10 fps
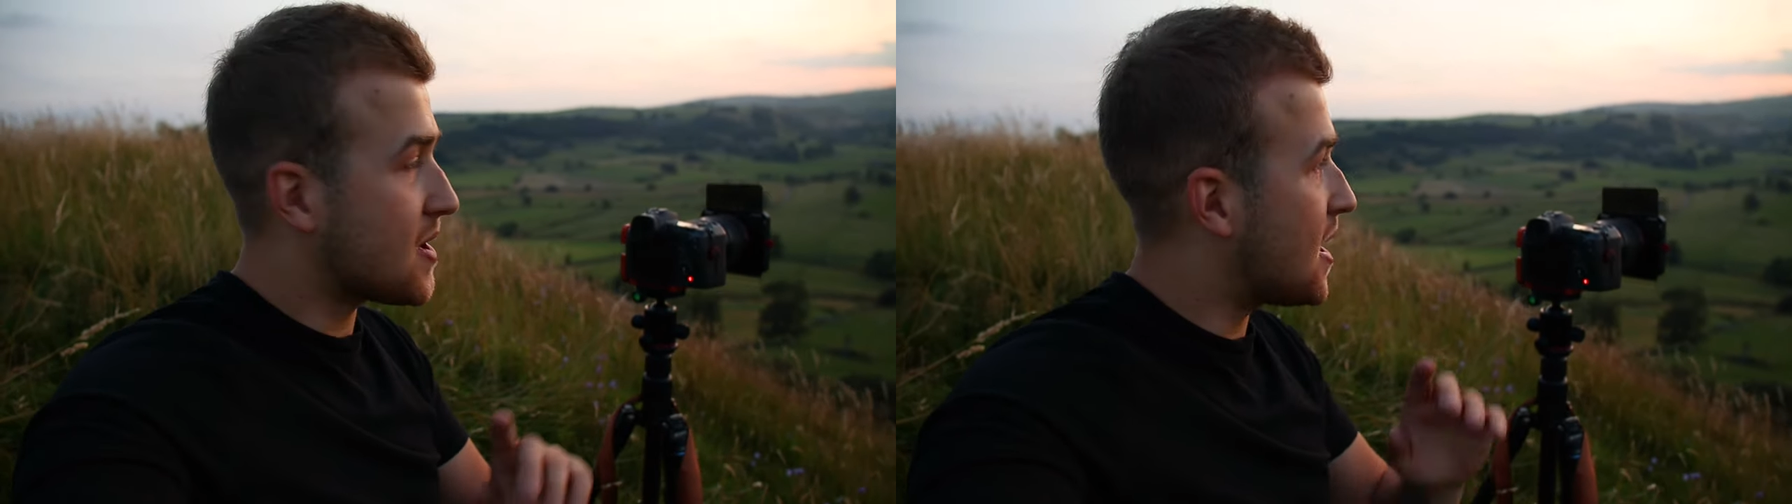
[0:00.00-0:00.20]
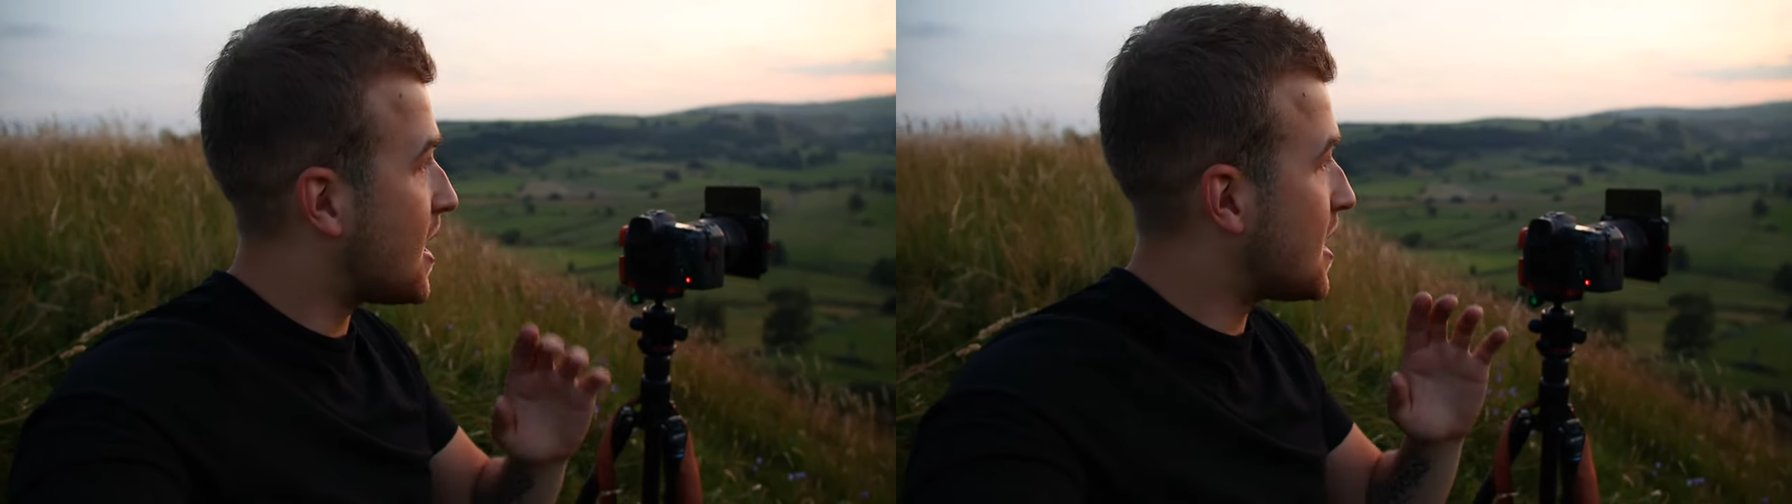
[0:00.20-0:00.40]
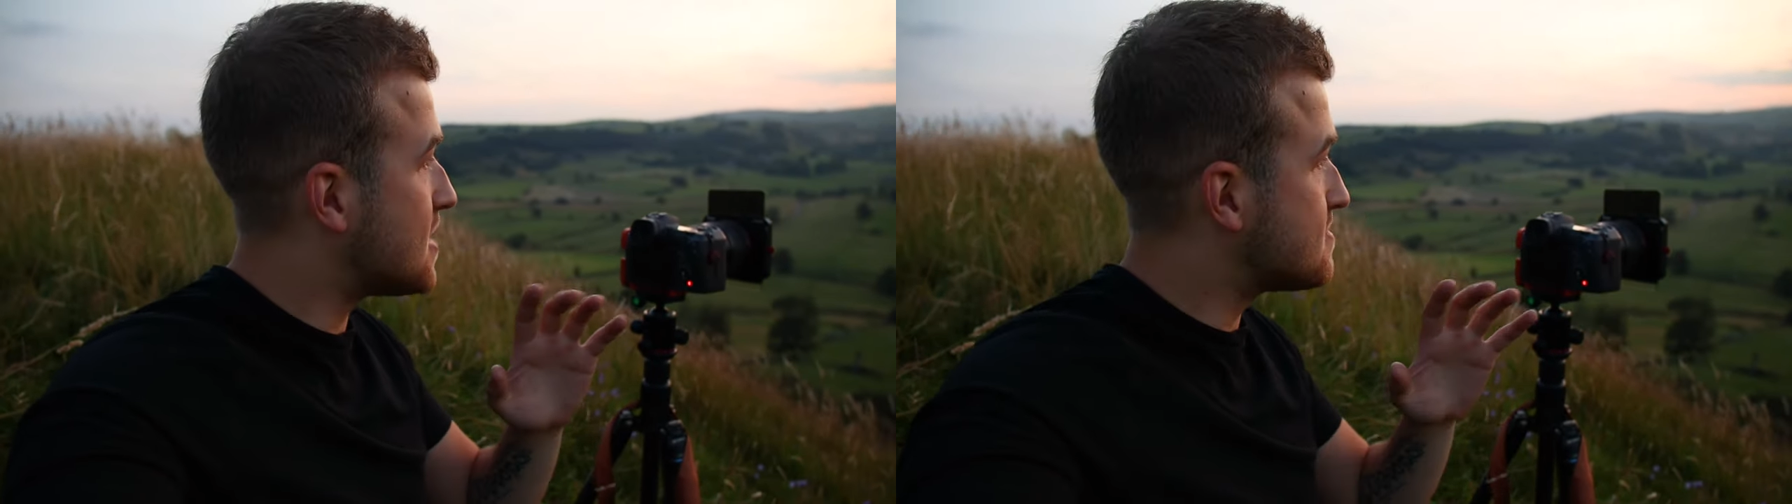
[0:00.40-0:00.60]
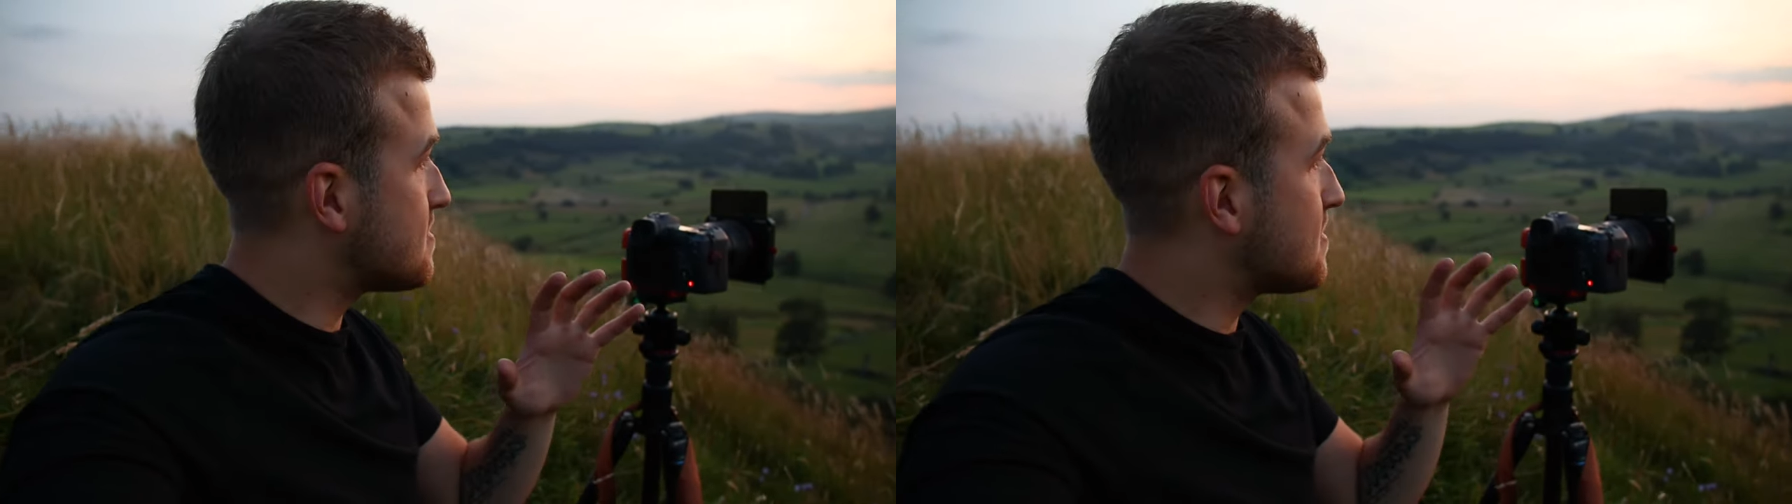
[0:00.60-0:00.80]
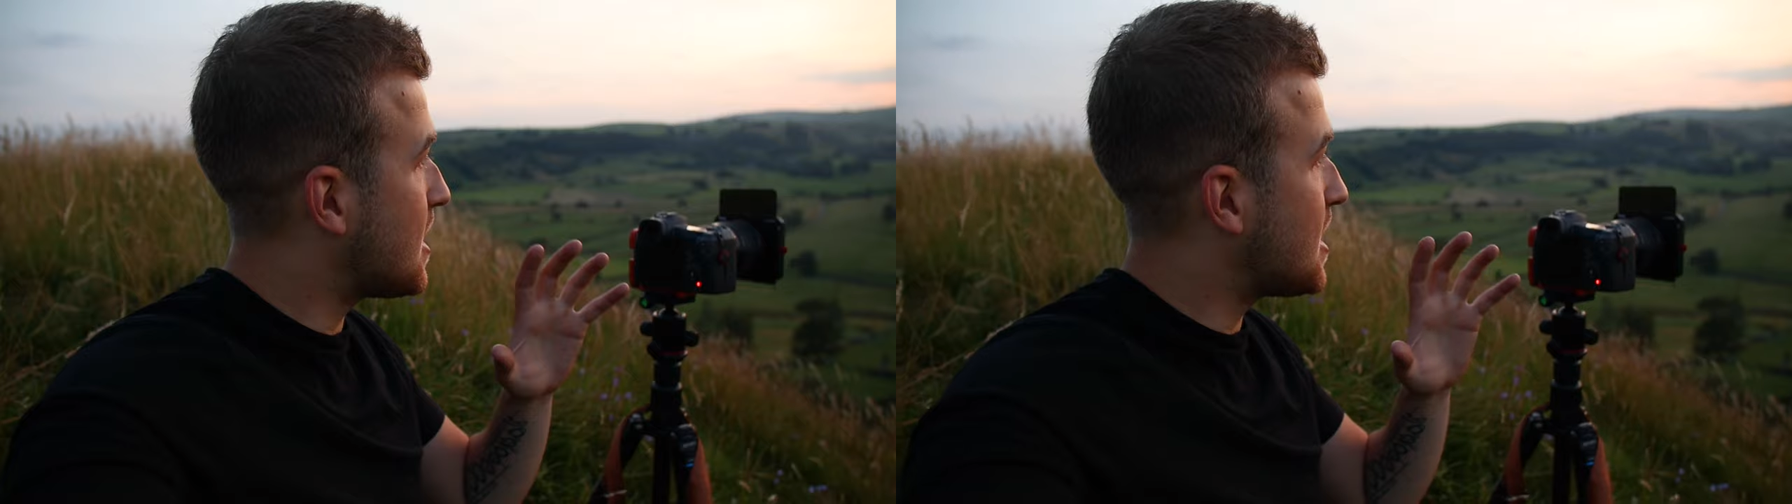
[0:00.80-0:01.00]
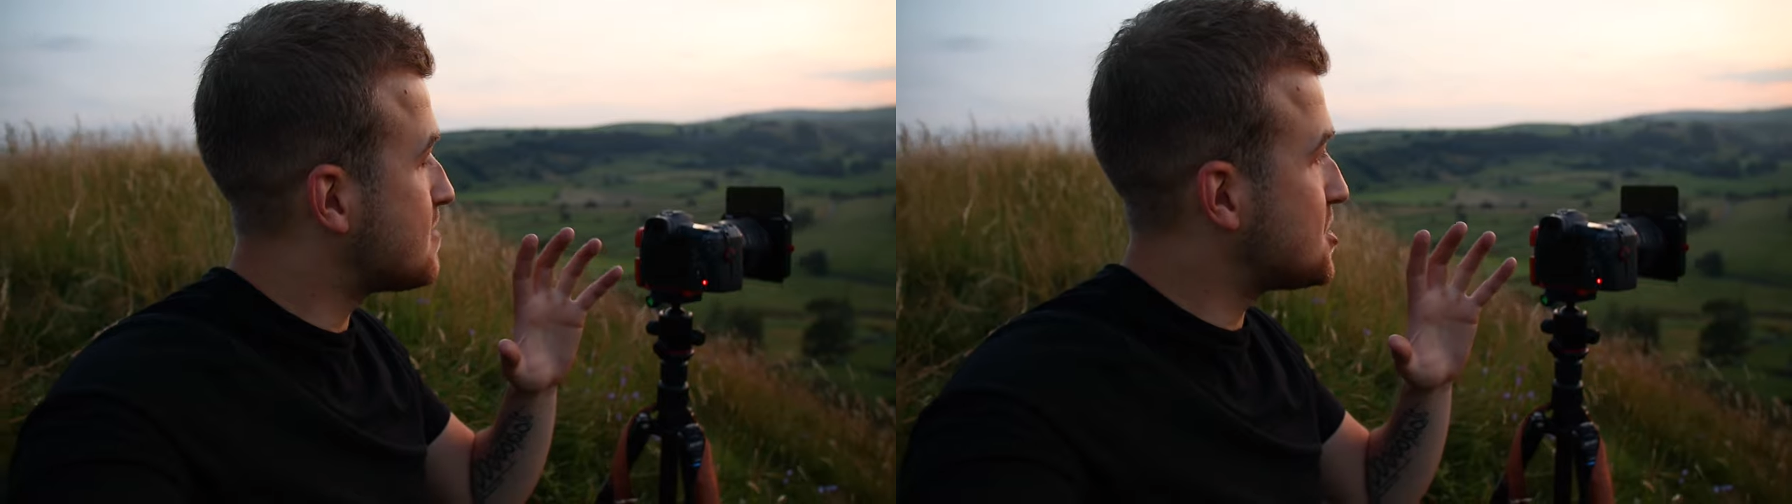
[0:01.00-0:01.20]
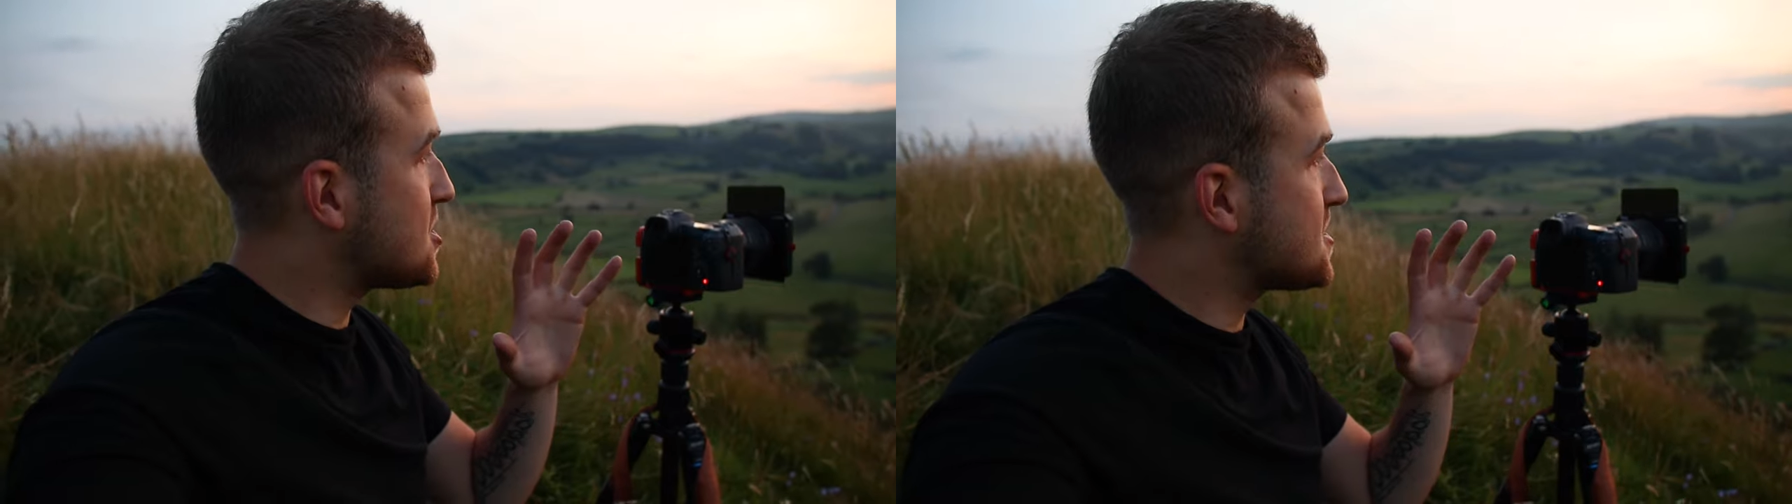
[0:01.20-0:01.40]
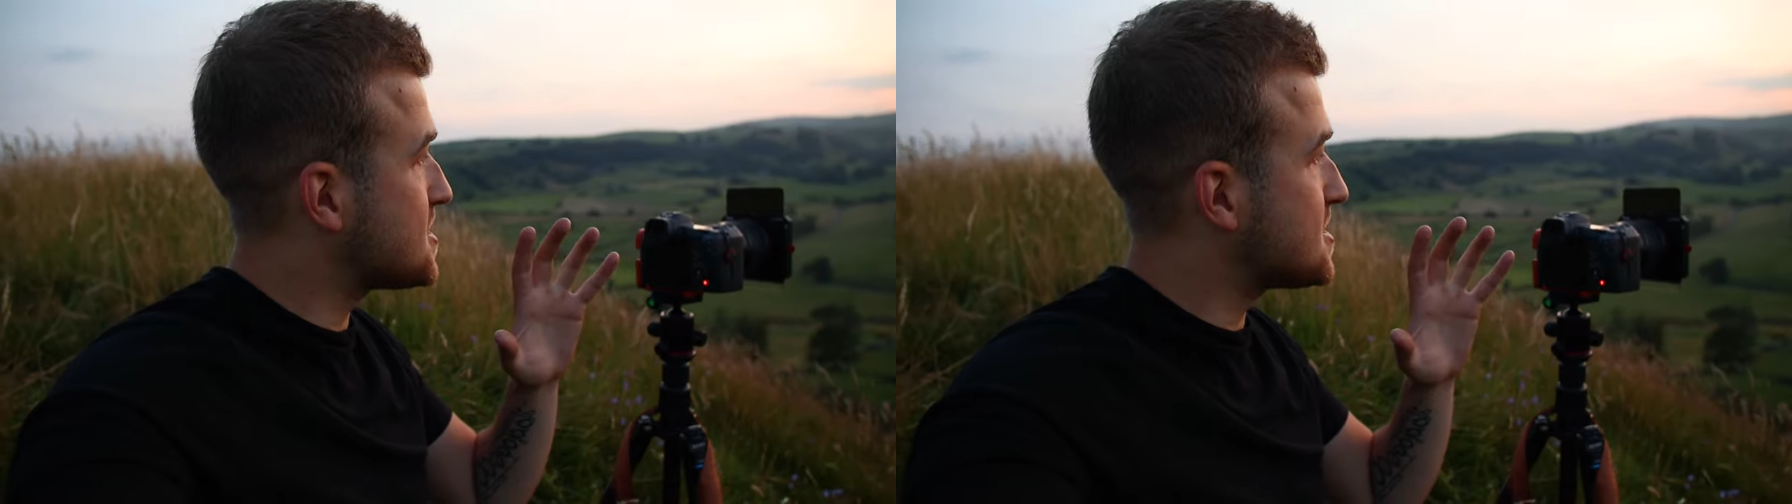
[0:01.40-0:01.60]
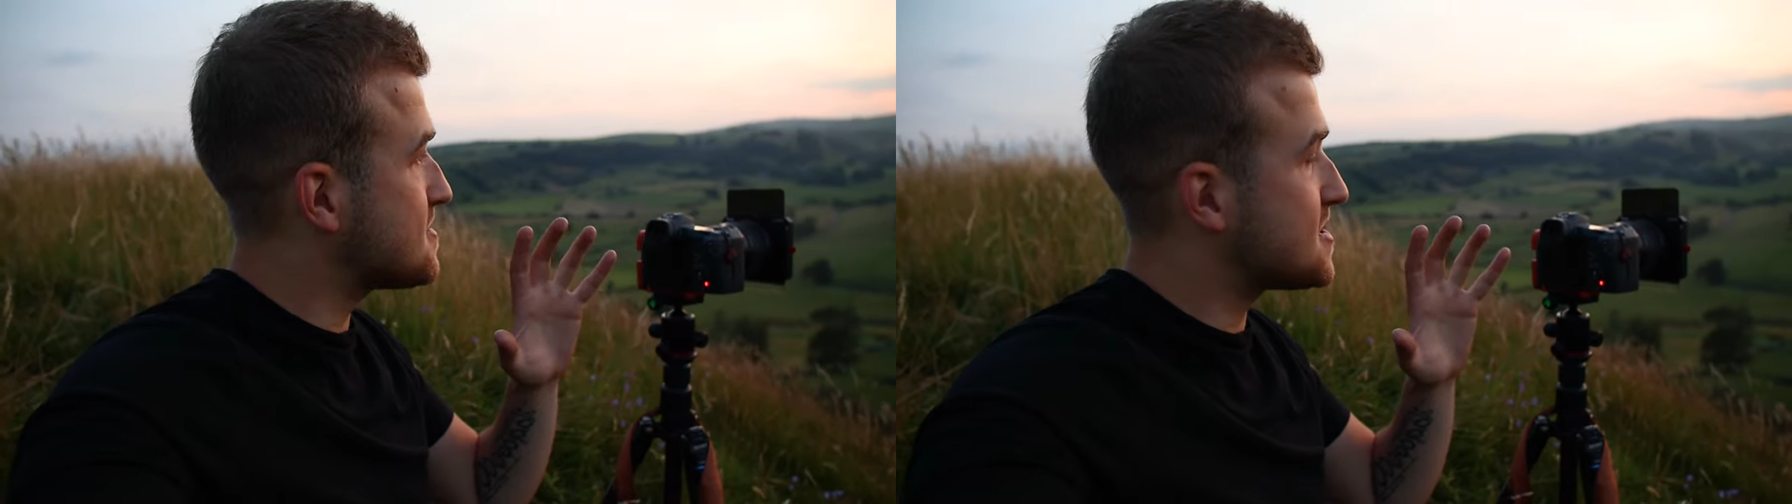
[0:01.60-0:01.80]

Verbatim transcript: Um, I'm just